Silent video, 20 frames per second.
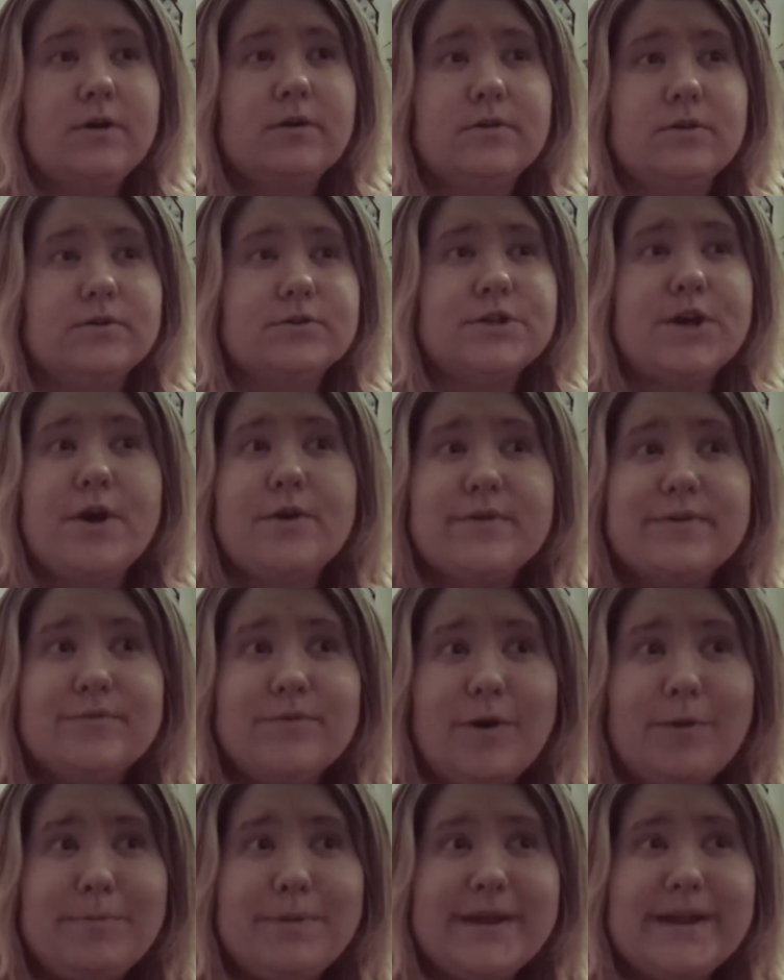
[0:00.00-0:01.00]
like Tony
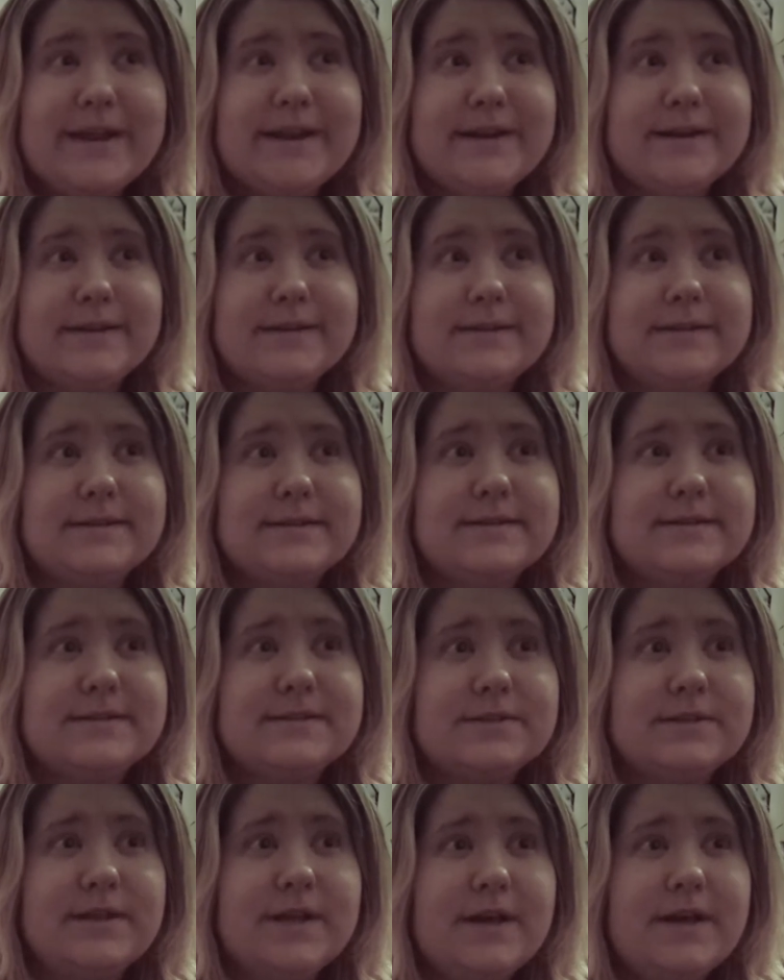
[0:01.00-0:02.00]
Robbins,
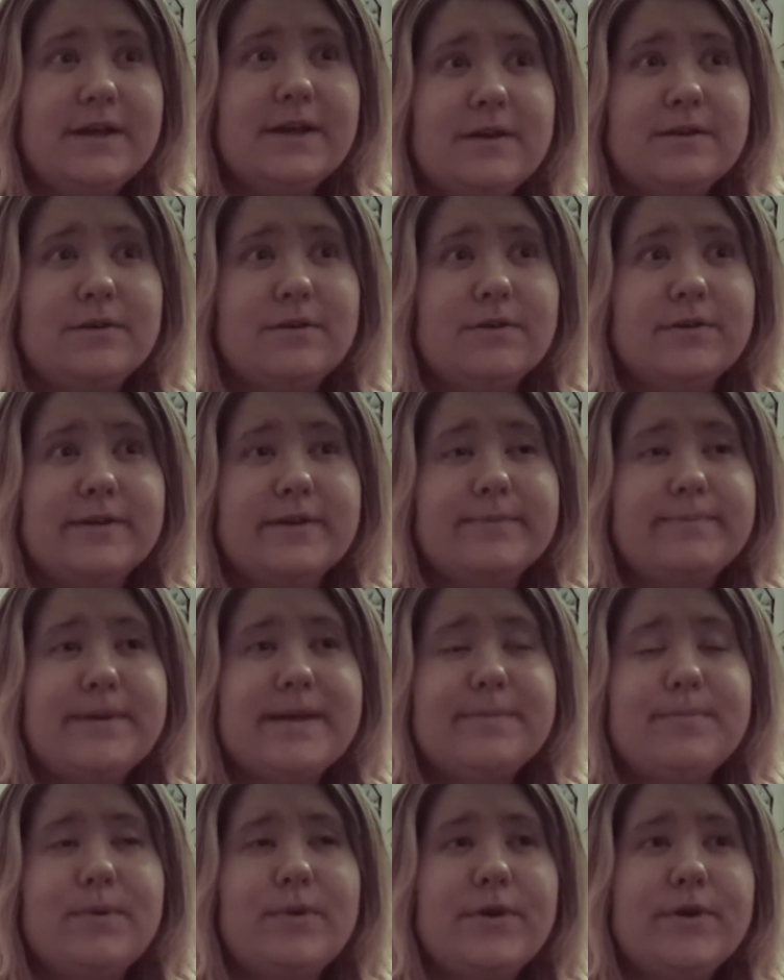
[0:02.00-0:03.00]
and like
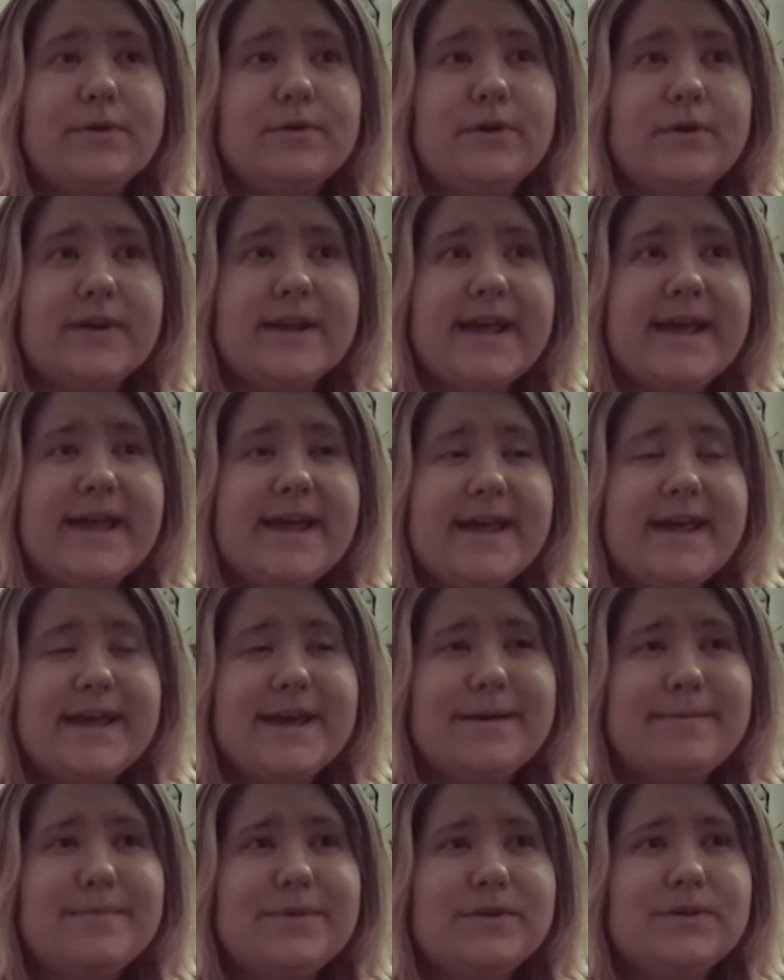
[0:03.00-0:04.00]
people who like
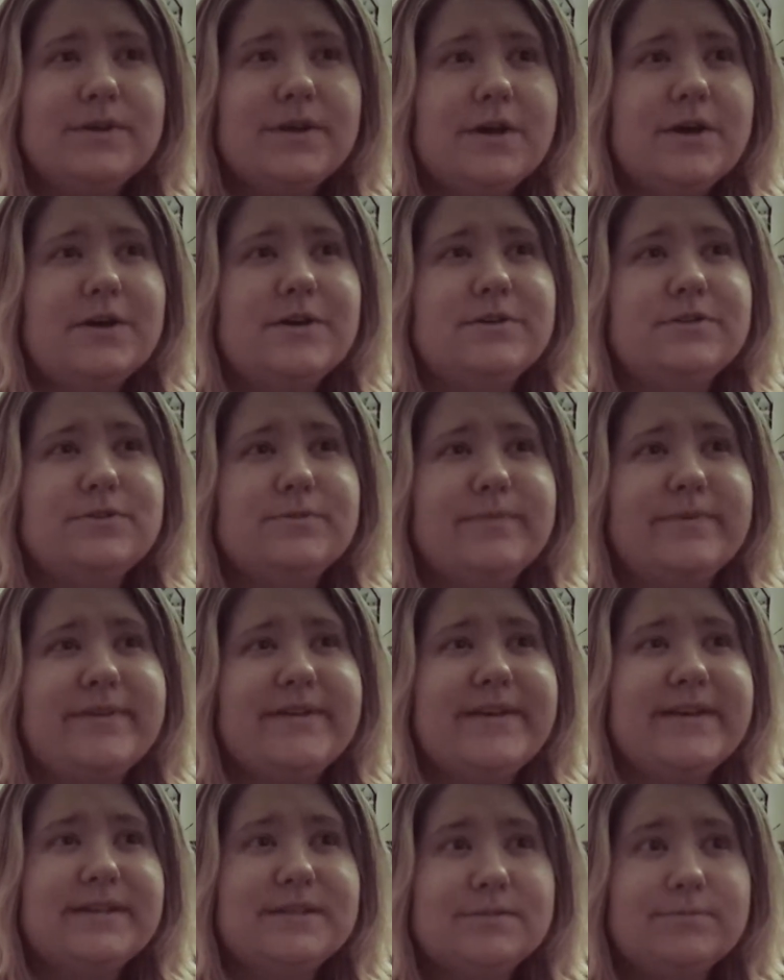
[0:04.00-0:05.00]
him and some of
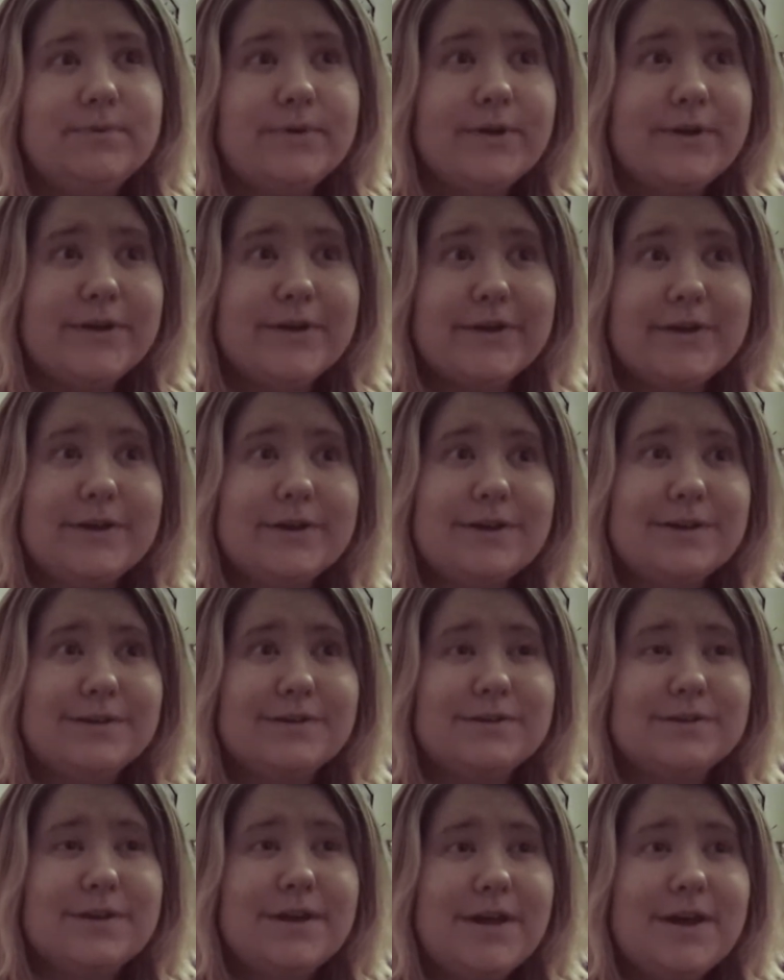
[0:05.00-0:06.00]
his work,
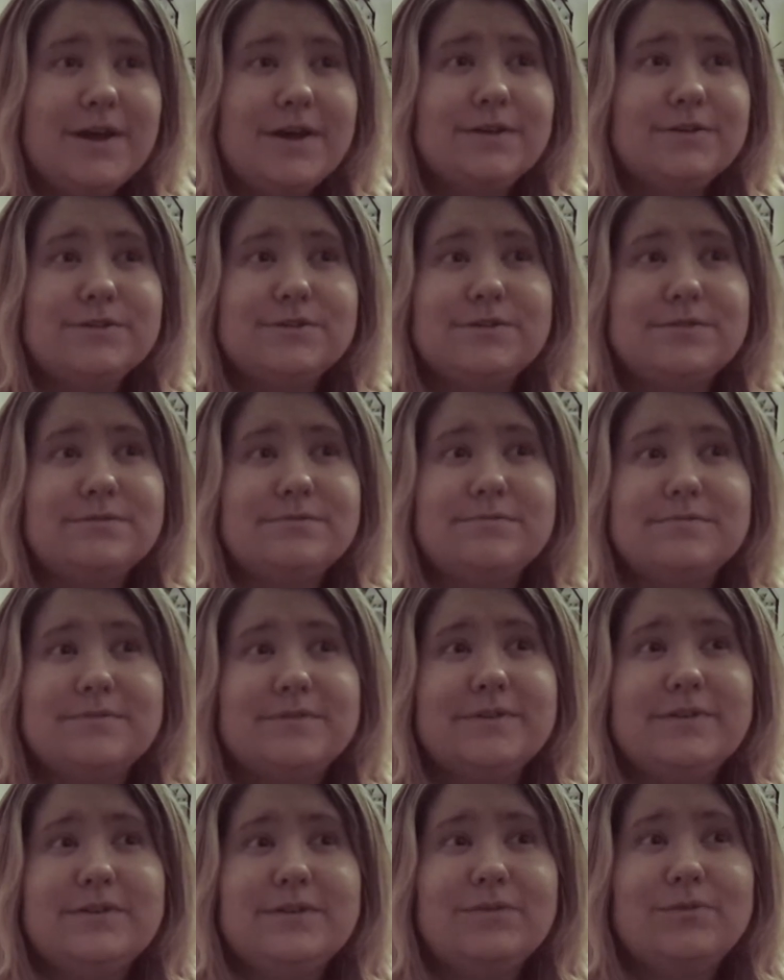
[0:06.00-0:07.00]
and just
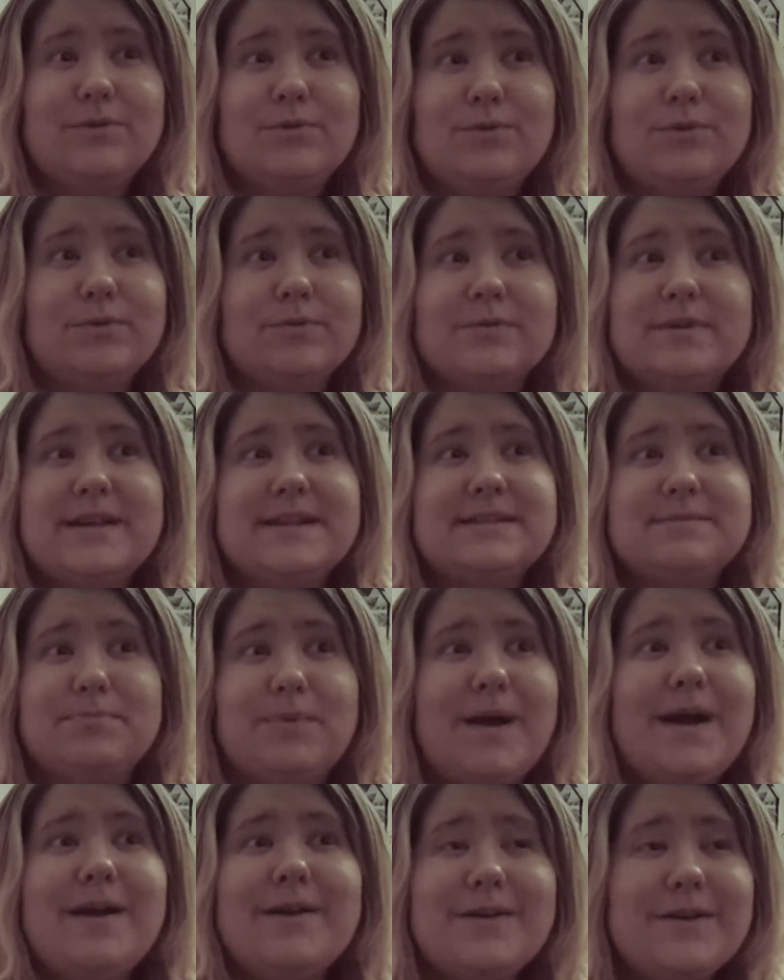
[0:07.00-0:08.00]
or Les
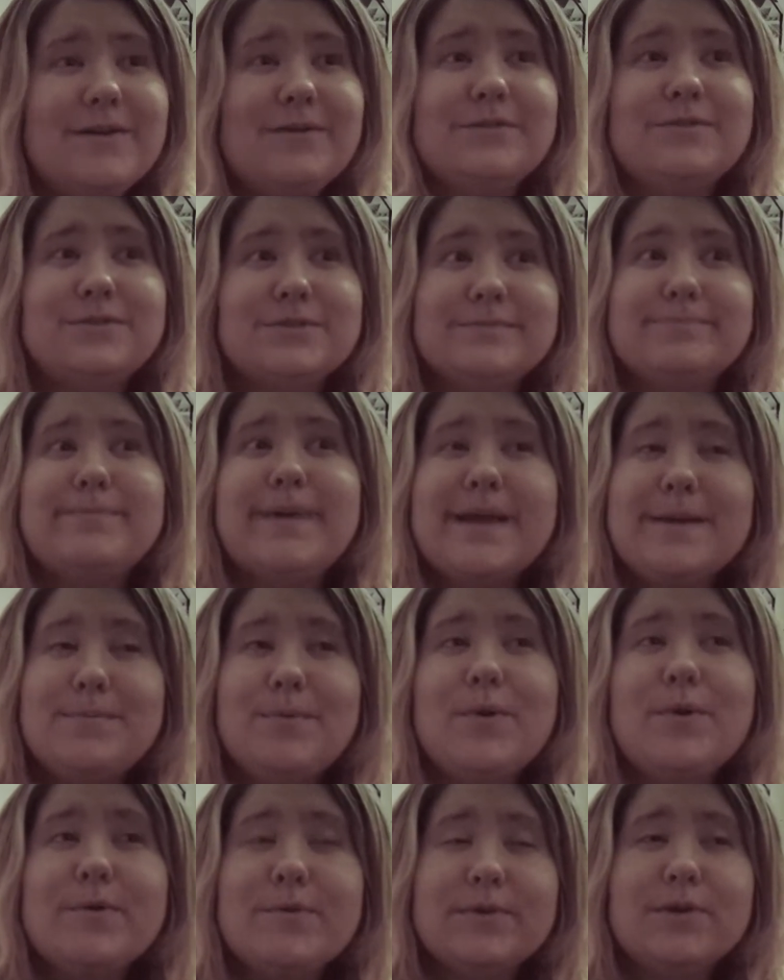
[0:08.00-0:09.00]
Brown, or just
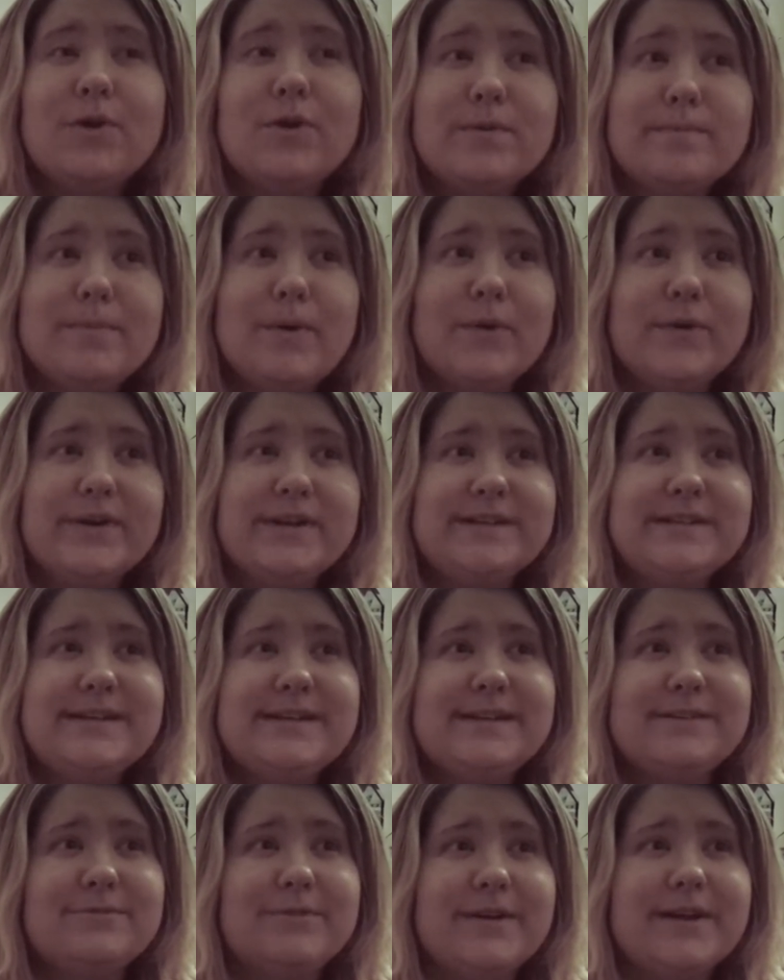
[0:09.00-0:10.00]
people who are like
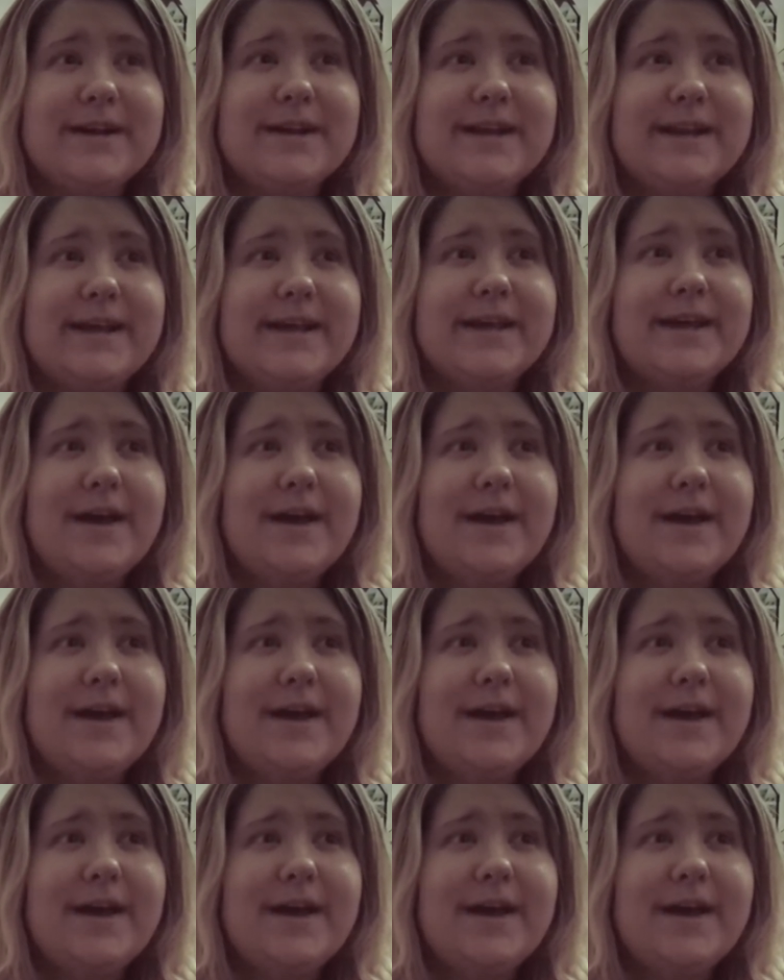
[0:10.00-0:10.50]
minded, really.